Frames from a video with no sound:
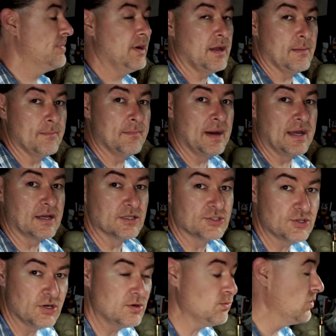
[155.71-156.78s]
but my
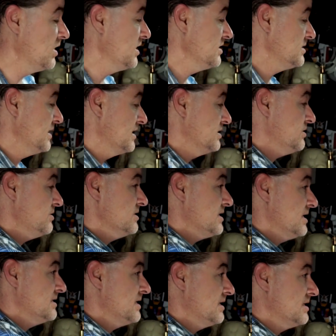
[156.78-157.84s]
concern was as soon as
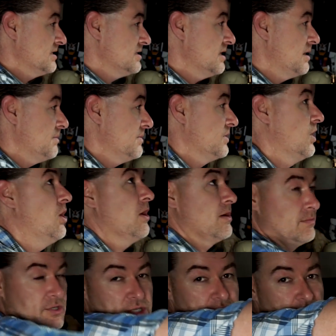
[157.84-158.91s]
I set this up, the
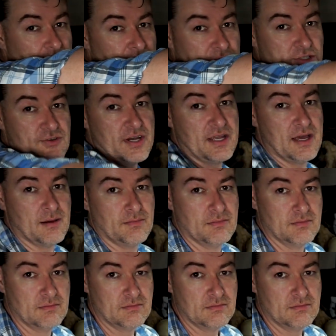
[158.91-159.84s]
arm just shot straight up.